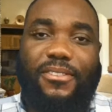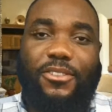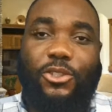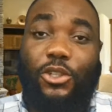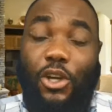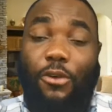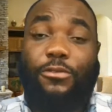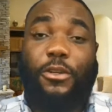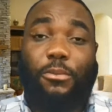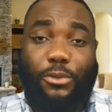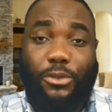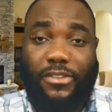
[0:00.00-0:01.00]
You're
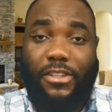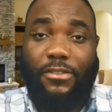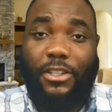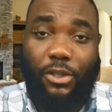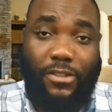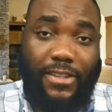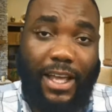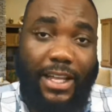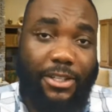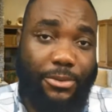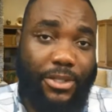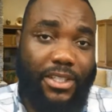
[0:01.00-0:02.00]
comfortable receiving your
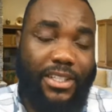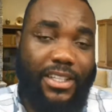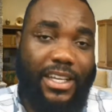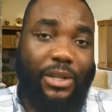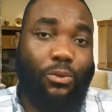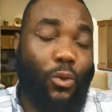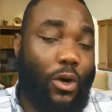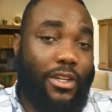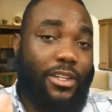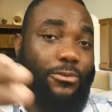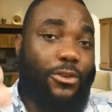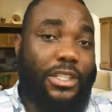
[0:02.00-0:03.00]
salary and
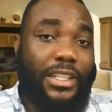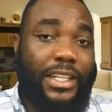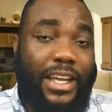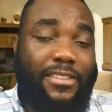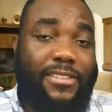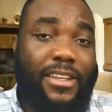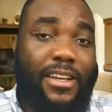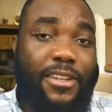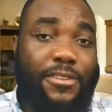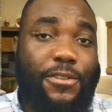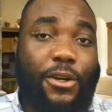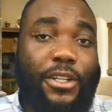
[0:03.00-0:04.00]
working for the next
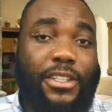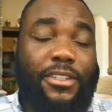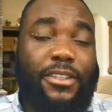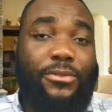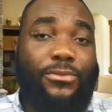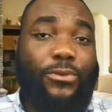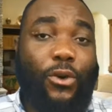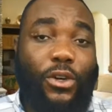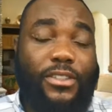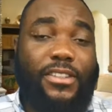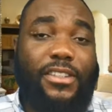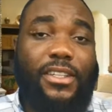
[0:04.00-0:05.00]
30,
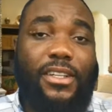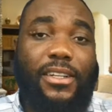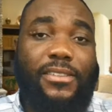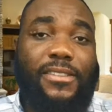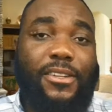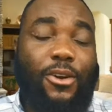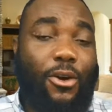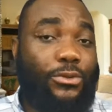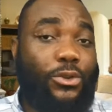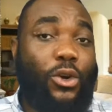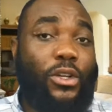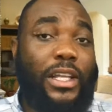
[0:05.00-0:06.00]
40 years
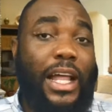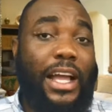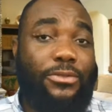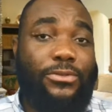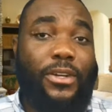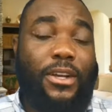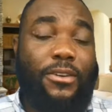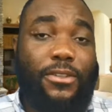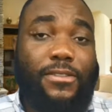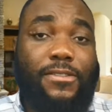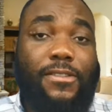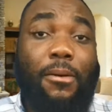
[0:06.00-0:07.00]
of your life
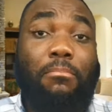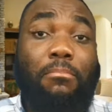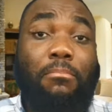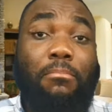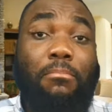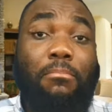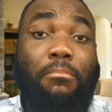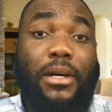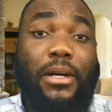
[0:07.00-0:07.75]
for somebody